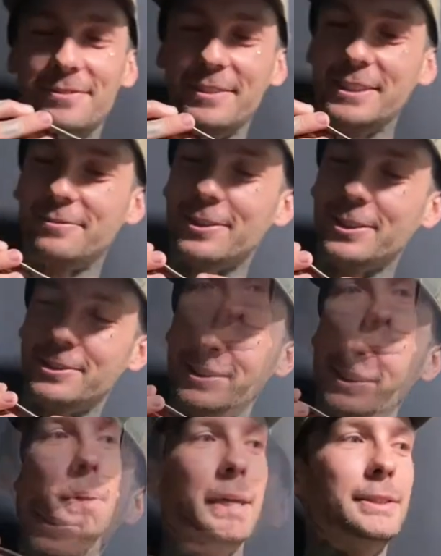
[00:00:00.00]
fish version.
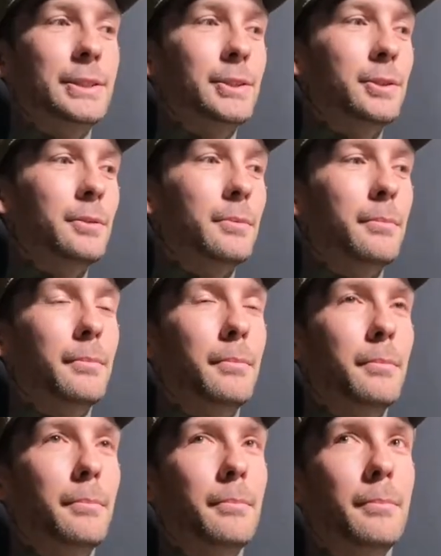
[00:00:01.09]
I do
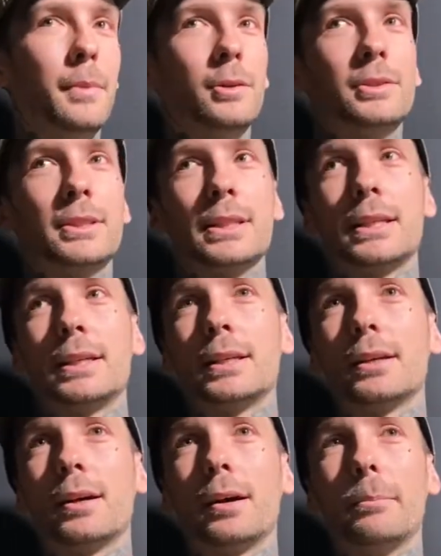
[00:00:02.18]

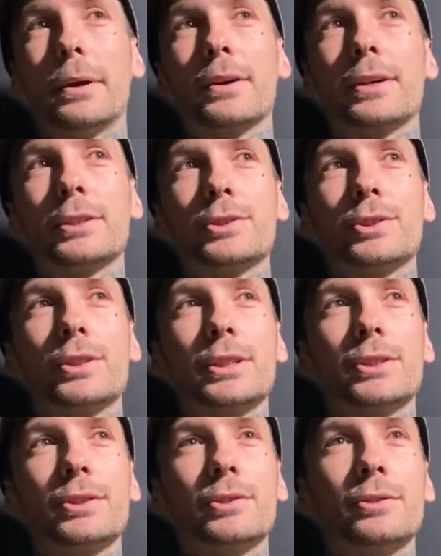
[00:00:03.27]
mostly American
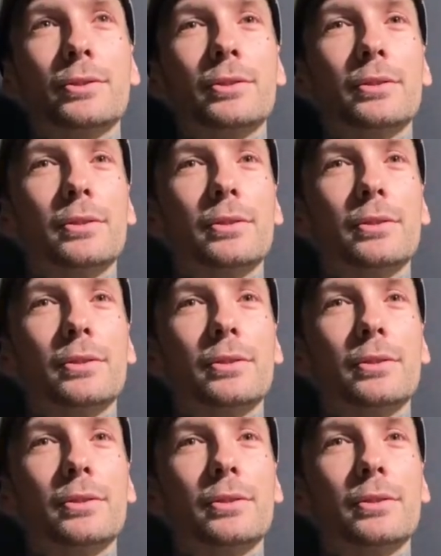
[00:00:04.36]
traditional